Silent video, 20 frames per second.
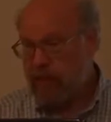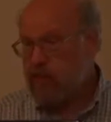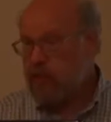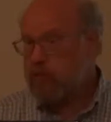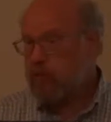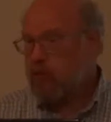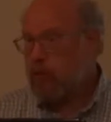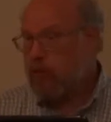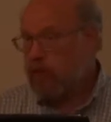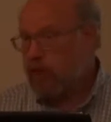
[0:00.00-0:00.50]
These
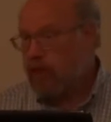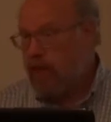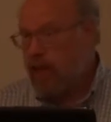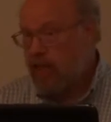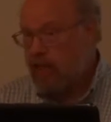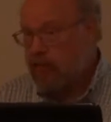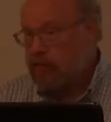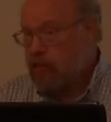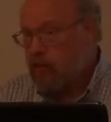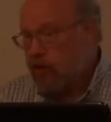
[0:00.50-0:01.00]
perimeter
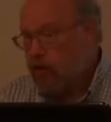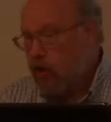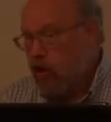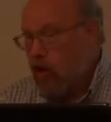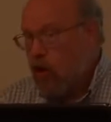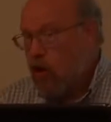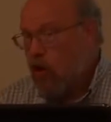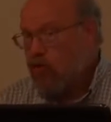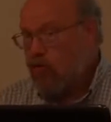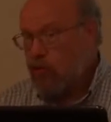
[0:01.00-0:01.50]
columns are
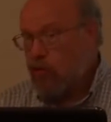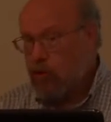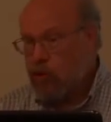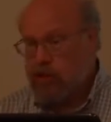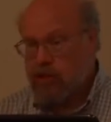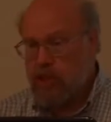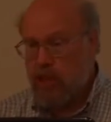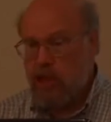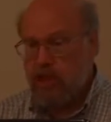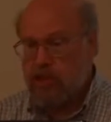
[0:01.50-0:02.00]
four
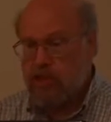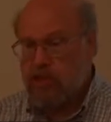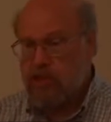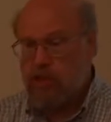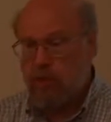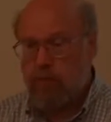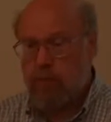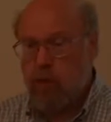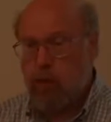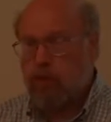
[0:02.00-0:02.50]
tons.
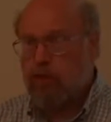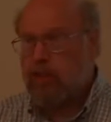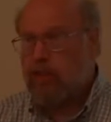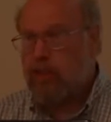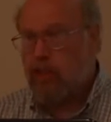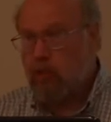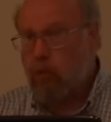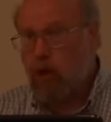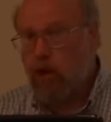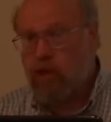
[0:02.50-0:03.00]
They're
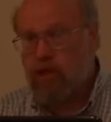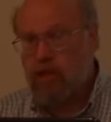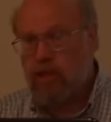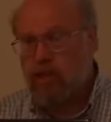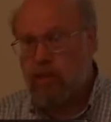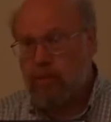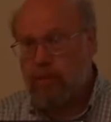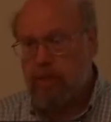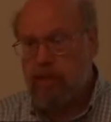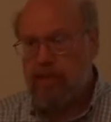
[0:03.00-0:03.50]
bolted and welded
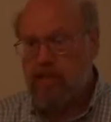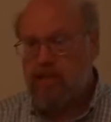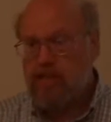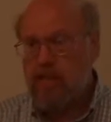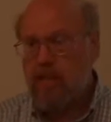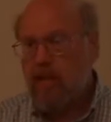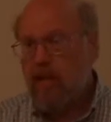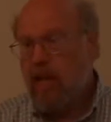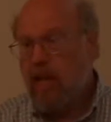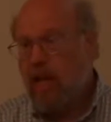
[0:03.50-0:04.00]
into place.
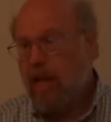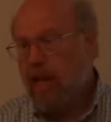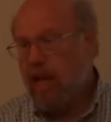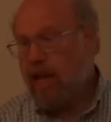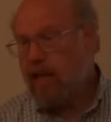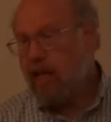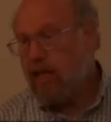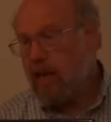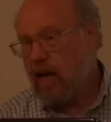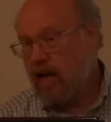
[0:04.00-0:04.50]

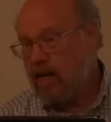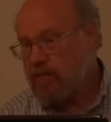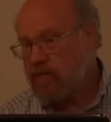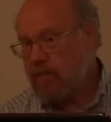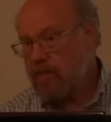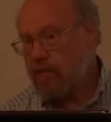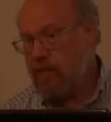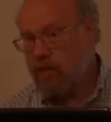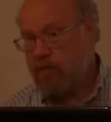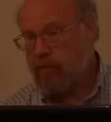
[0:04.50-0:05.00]
And on
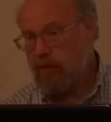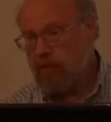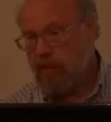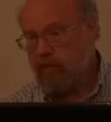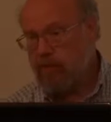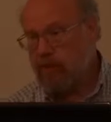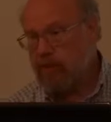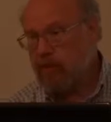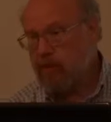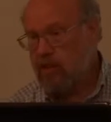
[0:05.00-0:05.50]
September
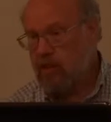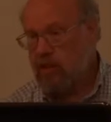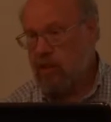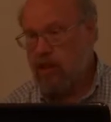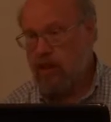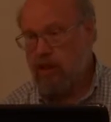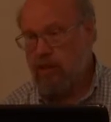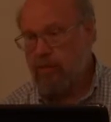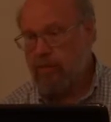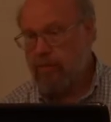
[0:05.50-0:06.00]
11th, um,
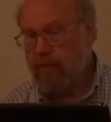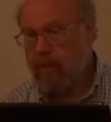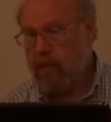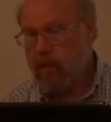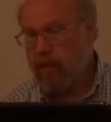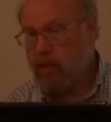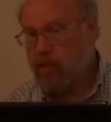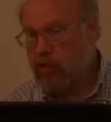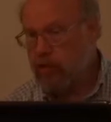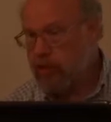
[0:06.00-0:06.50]

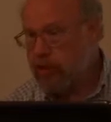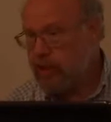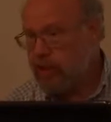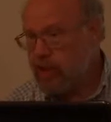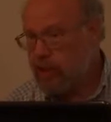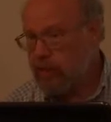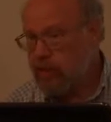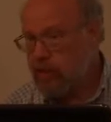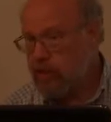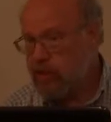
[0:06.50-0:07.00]
uh, during the
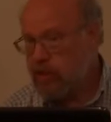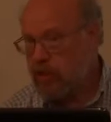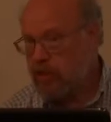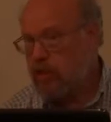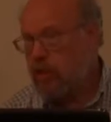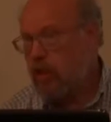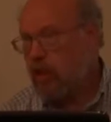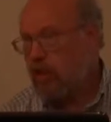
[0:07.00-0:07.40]
demolition,